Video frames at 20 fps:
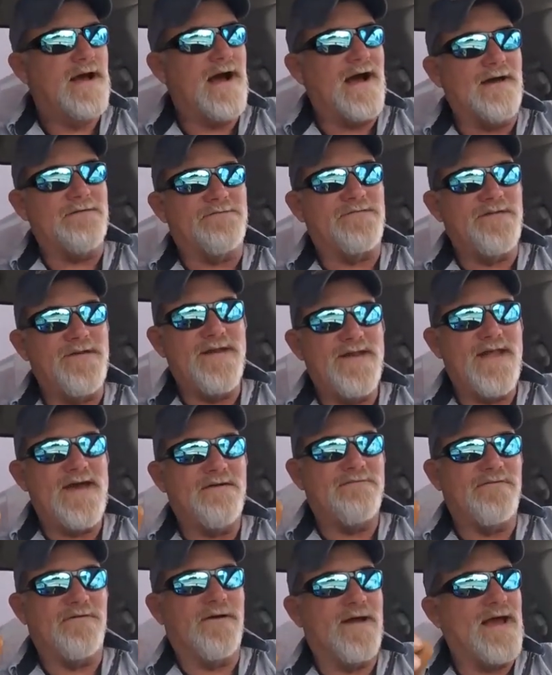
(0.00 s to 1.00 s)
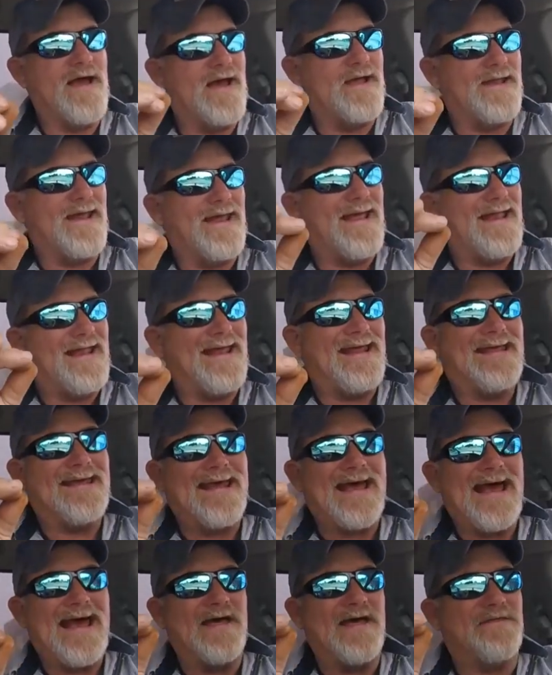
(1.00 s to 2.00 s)
I've never had any
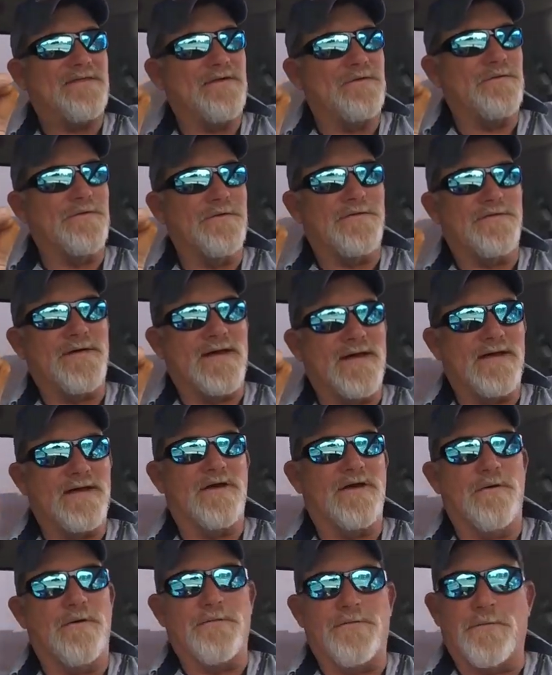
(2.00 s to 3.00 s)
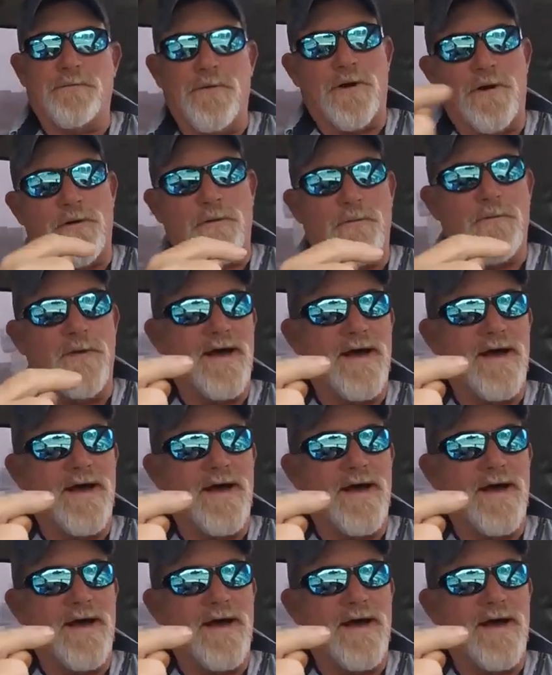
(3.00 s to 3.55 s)
catheter thing go the wrong